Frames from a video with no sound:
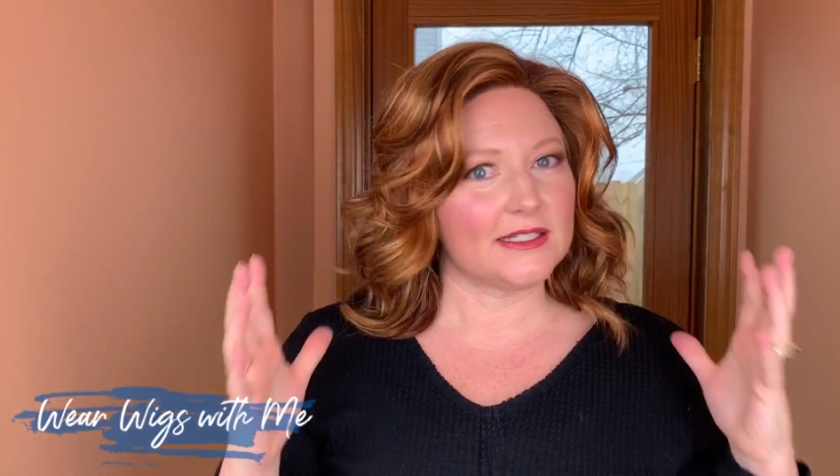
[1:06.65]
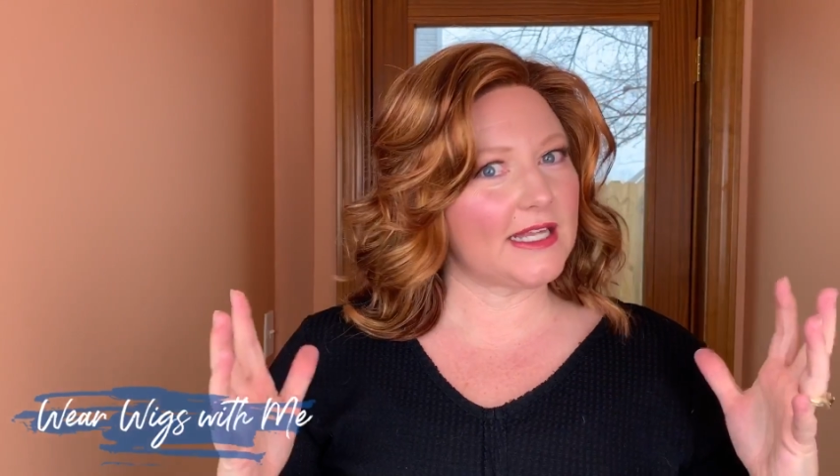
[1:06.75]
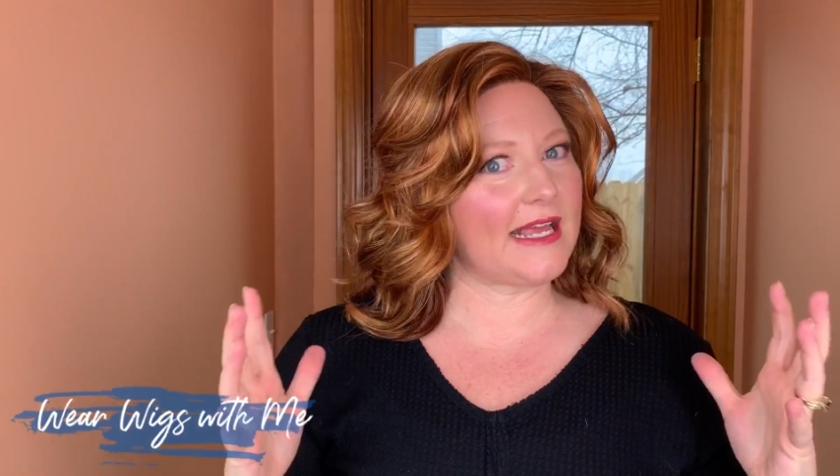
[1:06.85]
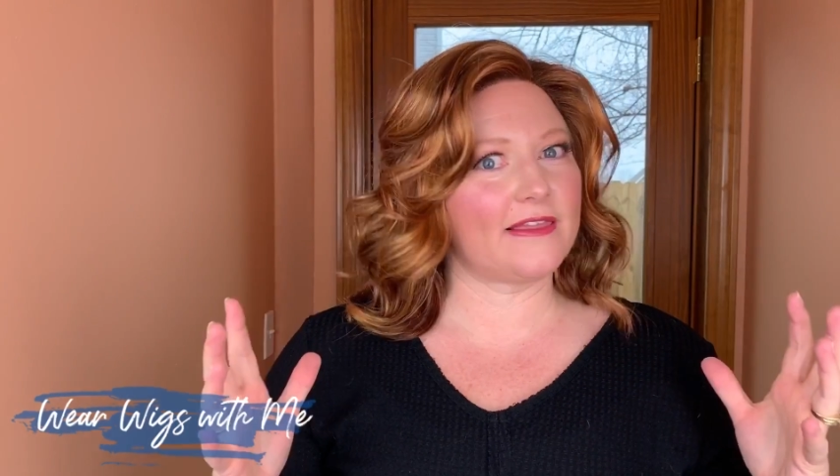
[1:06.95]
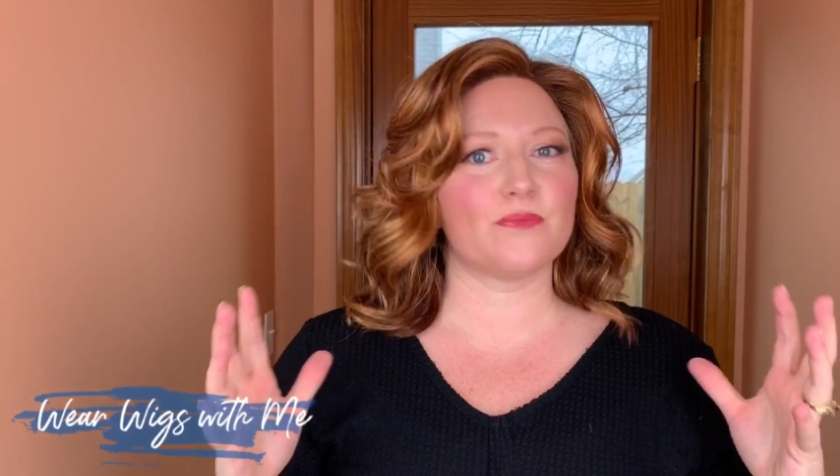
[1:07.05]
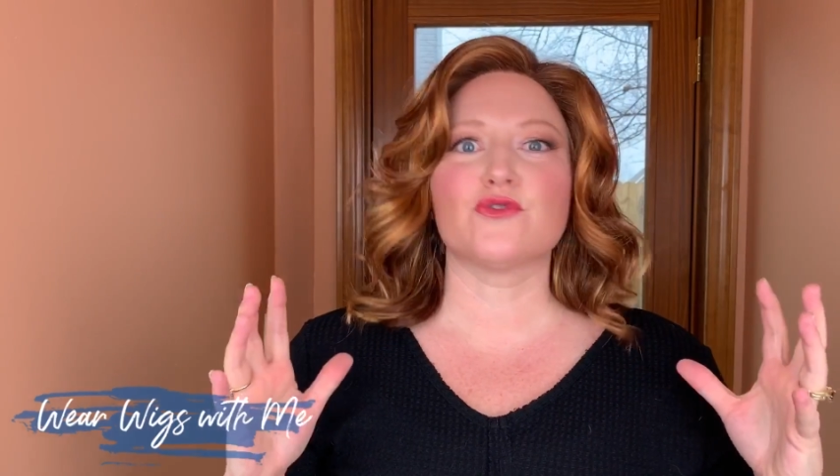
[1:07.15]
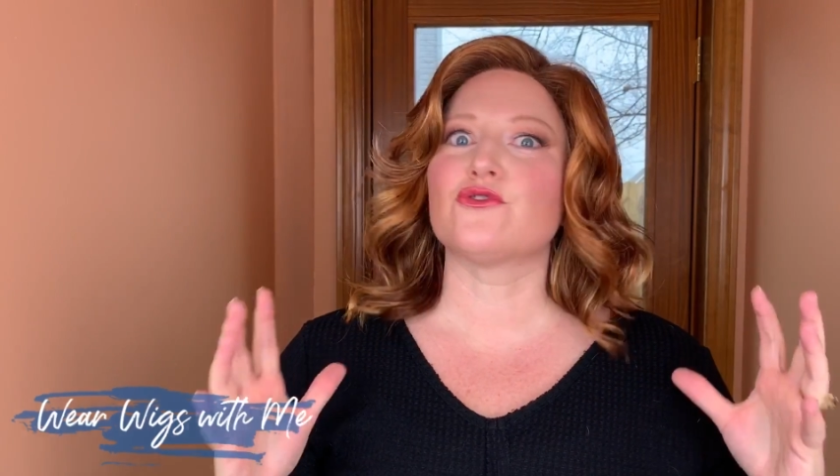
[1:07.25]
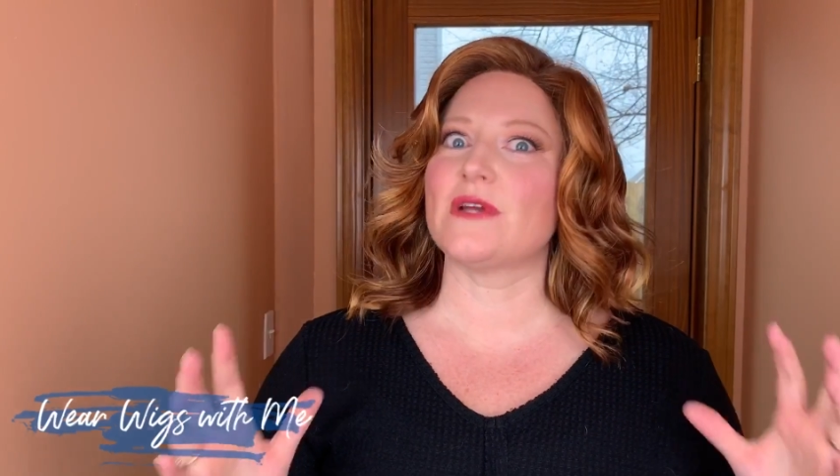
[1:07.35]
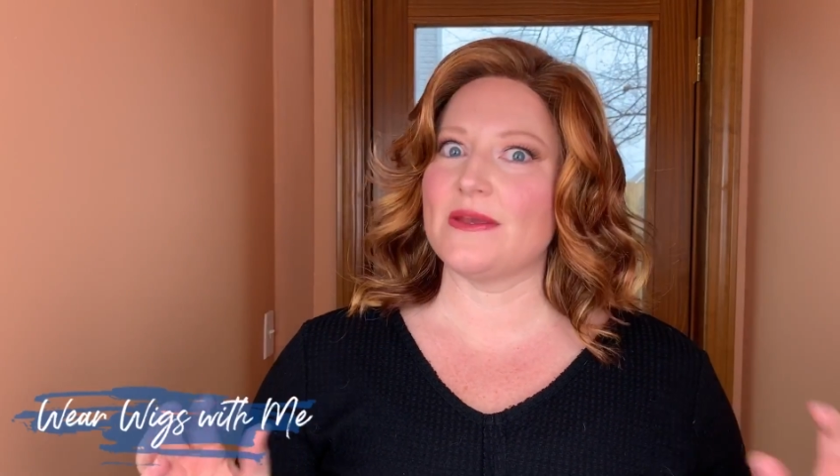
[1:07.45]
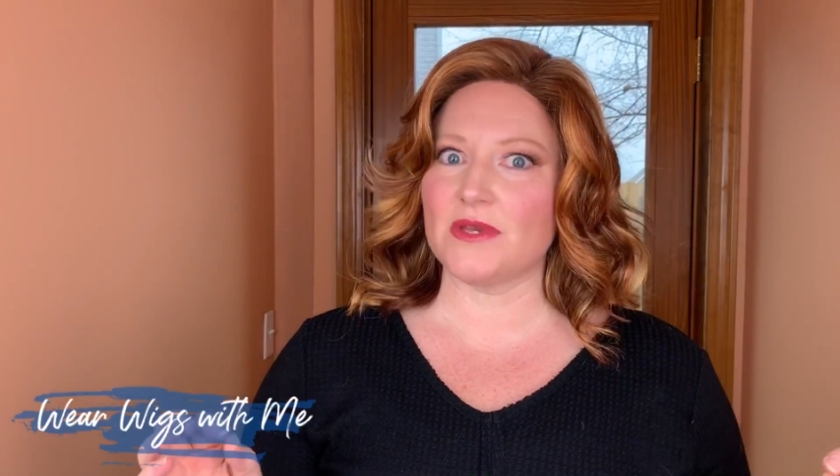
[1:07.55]
like the
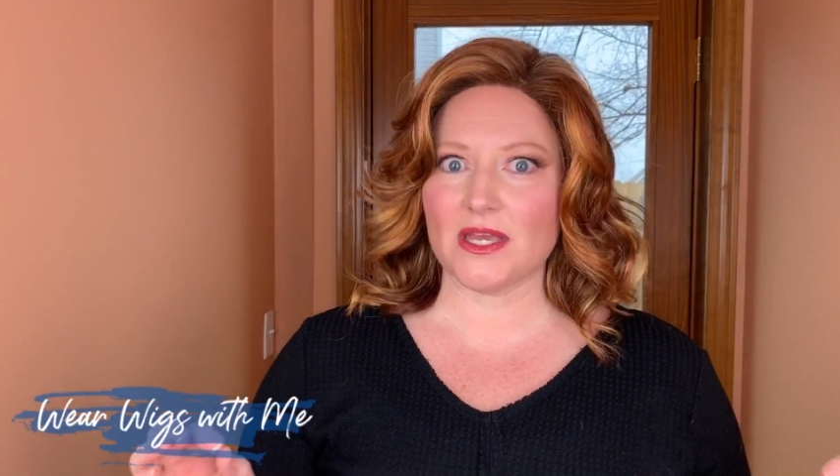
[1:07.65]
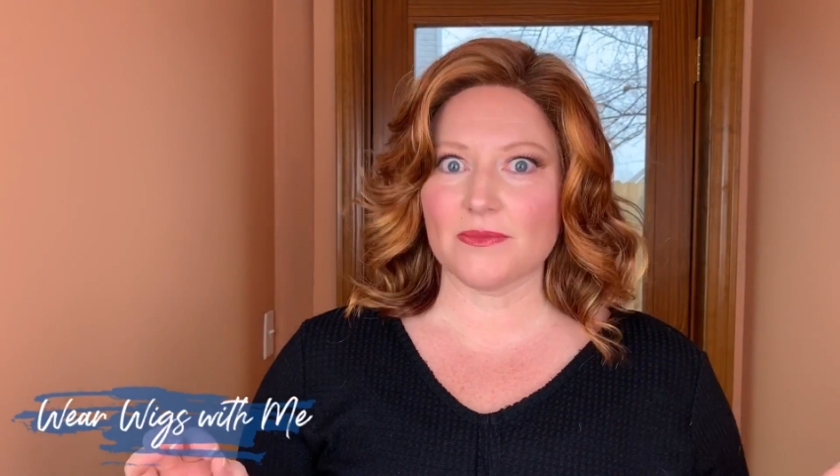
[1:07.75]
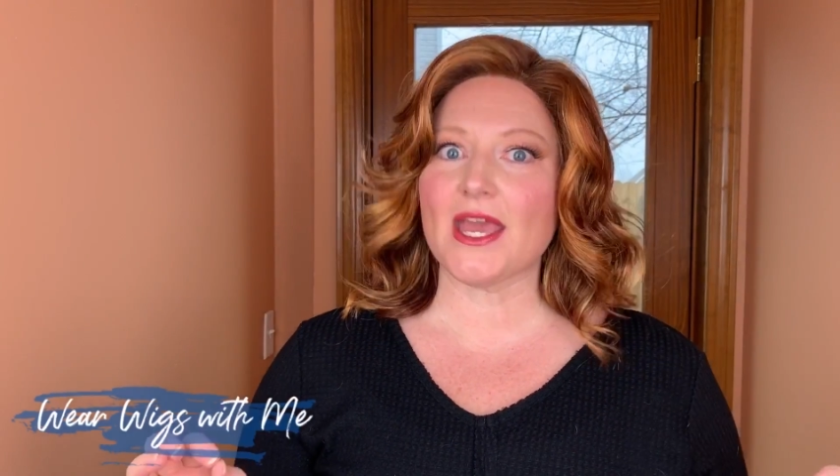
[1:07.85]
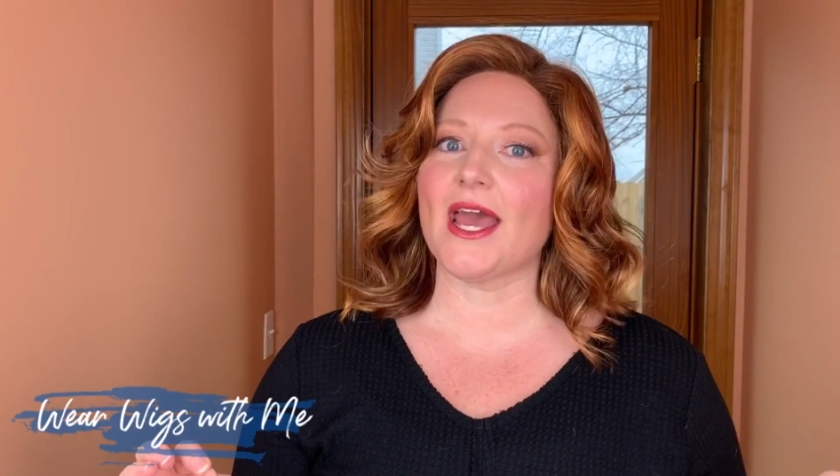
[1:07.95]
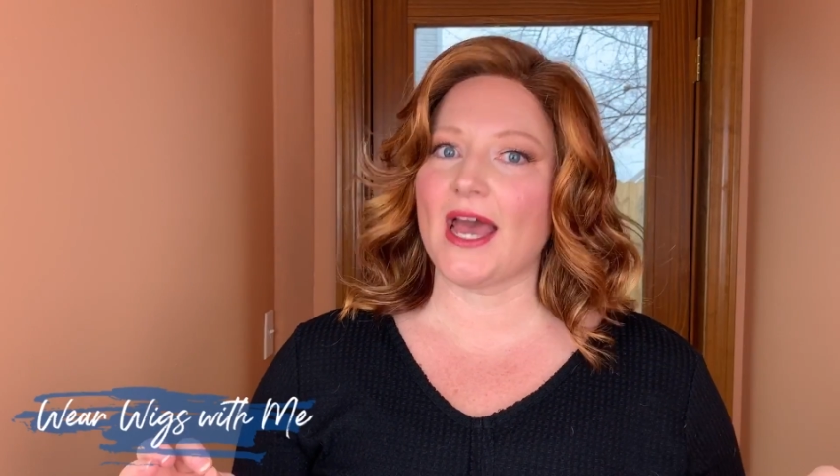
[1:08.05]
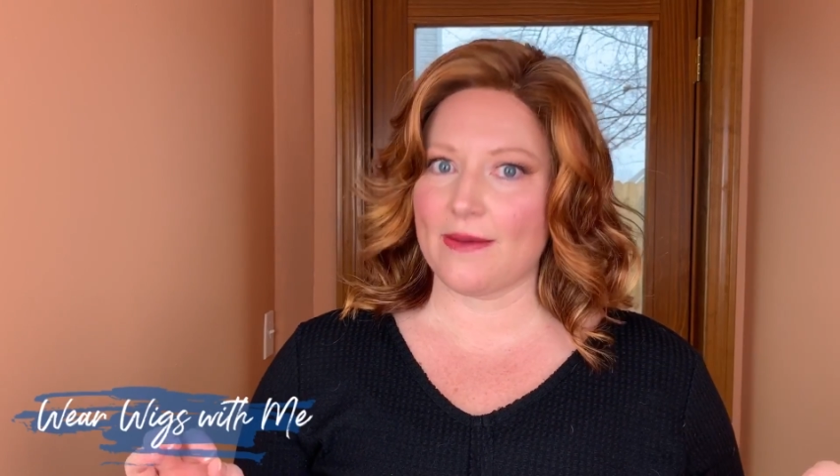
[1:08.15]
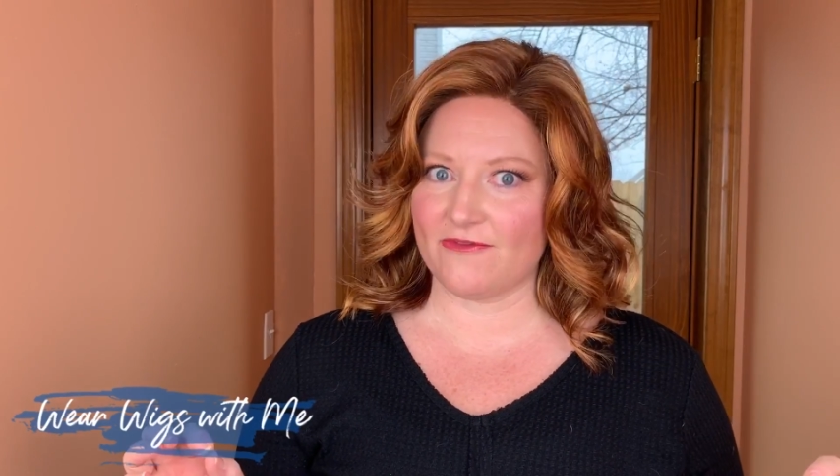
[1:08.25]
premium cap